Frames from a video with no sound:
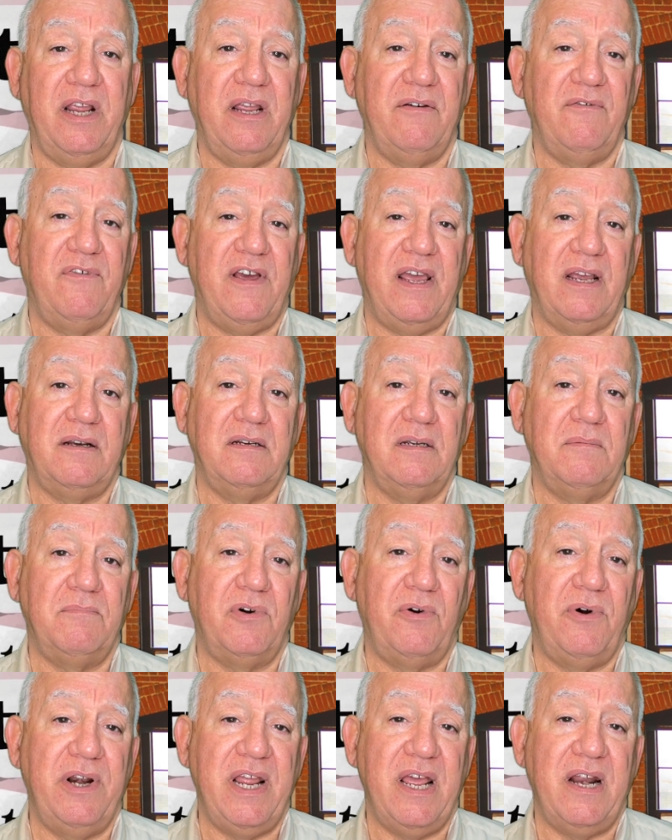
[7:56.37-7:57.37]
In fact,
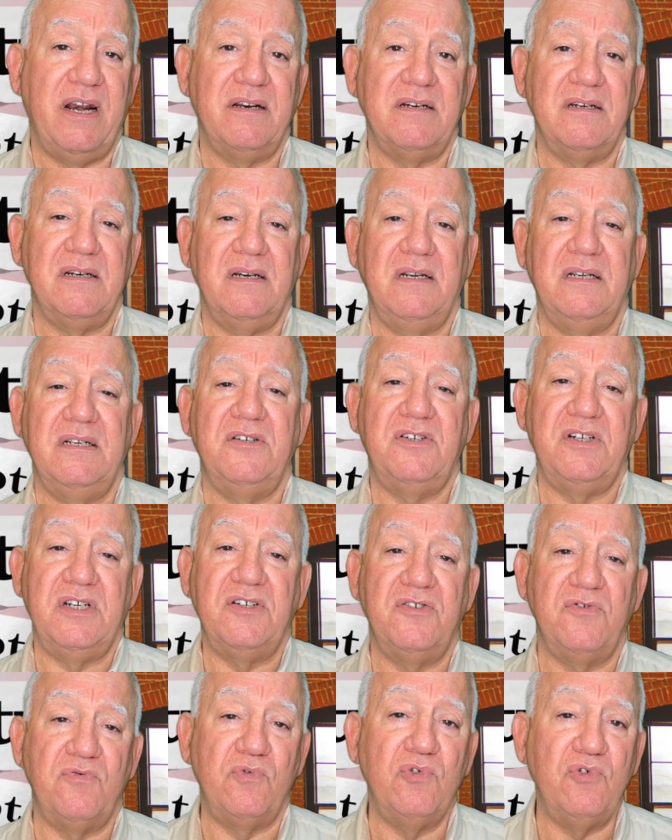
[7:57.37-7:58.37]
Murrieta is
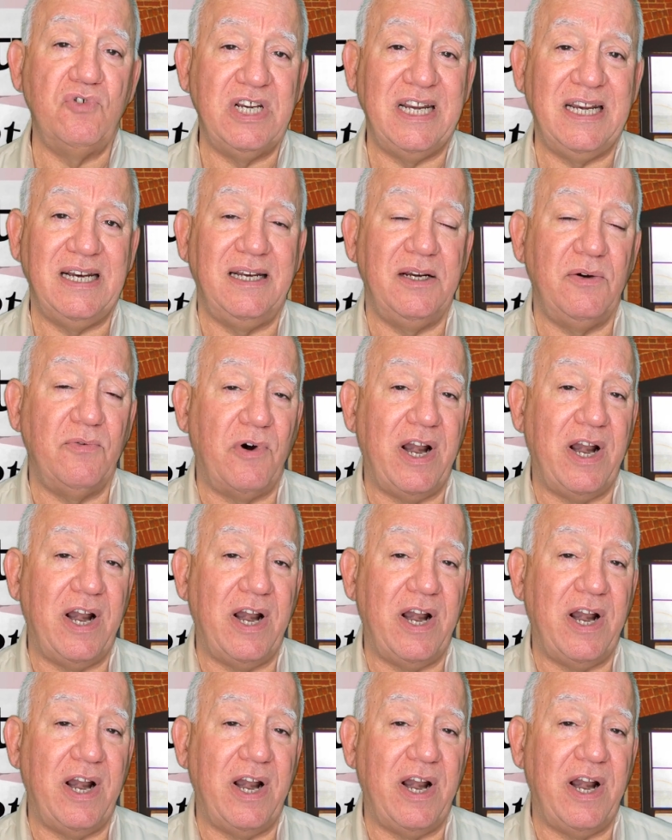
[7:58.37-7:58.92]
routinely